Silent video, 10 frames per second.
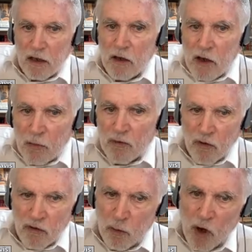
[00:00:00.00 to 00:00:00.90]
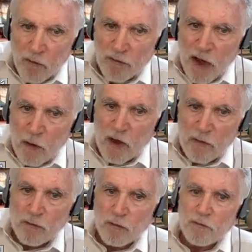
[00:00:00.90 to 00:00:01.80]
that keeps a small family
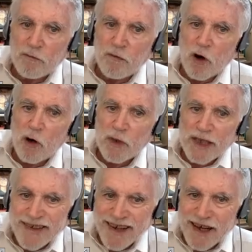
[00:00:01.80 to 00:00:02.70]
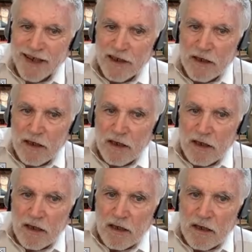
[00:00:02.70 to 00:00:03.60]
farm intact,
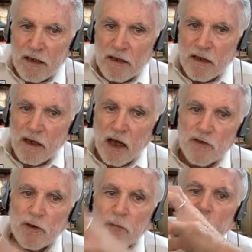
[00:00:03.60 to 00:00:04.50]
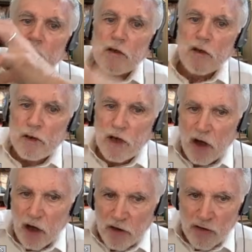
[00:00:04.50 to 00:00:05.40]
that allows somebody to go to
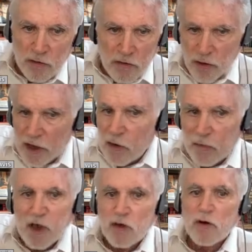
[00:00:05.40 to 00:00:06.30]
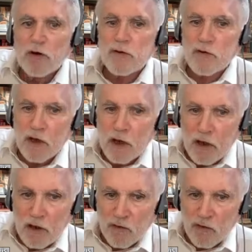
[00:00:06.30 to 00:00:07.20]
college or train to be a nurse
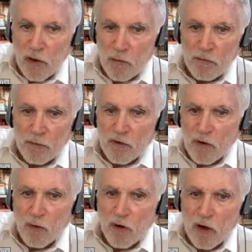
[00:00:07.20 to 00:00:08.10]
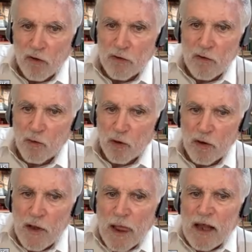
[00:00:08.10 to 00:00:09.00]
somewhere else in the
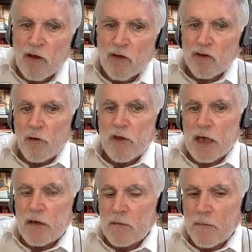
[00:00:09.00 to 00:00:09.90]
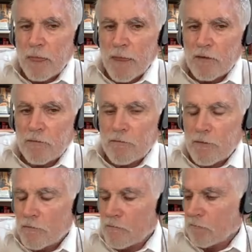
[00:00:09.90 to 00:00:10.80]
world. So
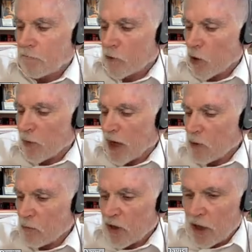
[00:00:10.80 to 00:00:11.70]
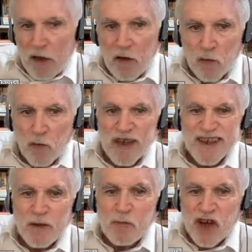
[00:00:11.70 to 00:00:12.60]
don't mind me putting this way,
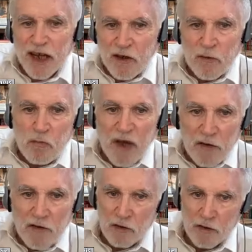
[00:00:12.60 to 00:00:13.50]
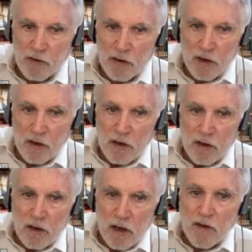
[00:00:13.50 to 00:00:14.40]
the objective basis
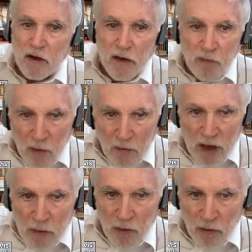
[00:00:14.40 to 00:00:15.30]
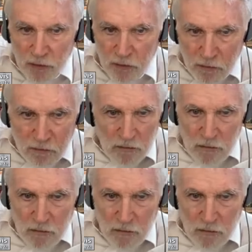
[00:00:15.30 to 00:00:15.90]
at the level of people's